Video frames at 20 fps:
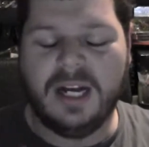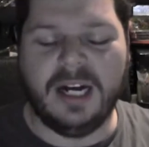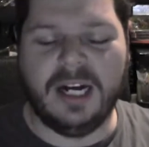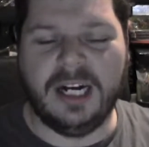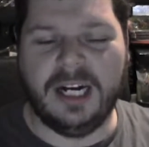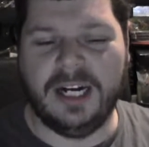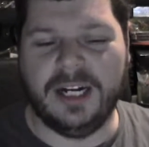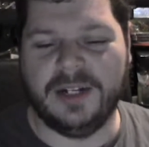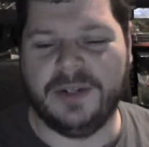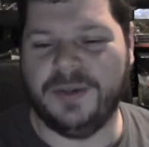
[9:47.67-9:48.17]

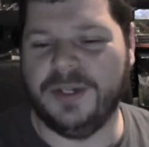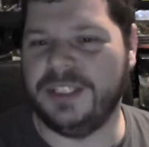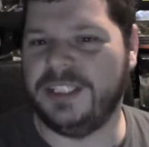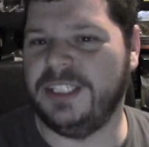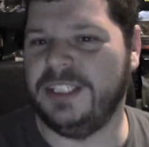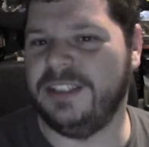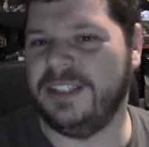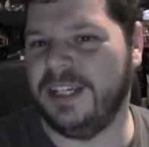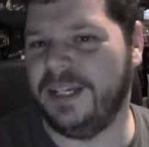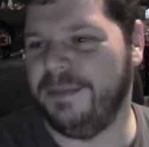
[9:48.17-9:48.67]
uh,
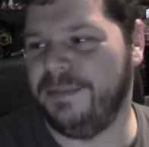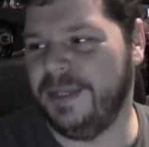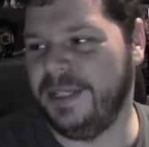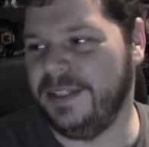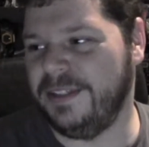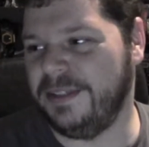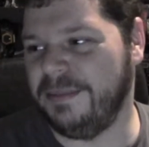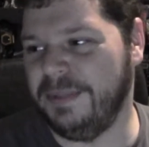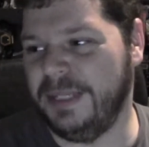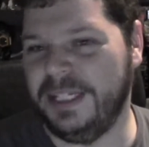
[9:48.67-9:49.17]
questions that had
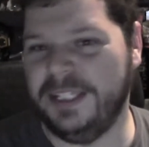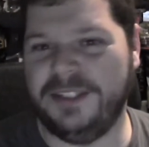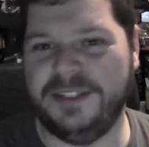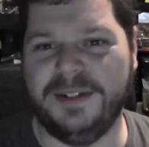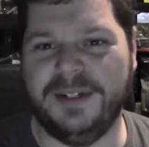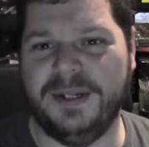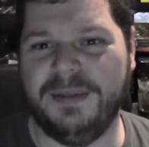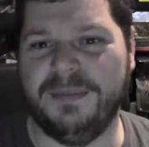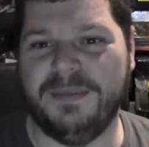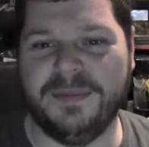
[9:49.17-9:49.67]
been submitted
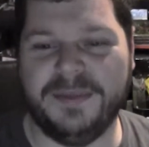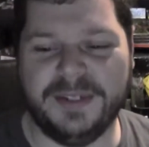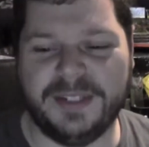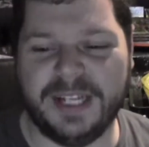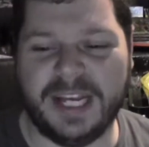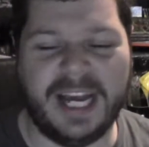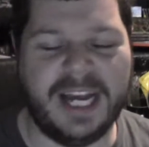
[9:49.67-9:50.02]
to him with a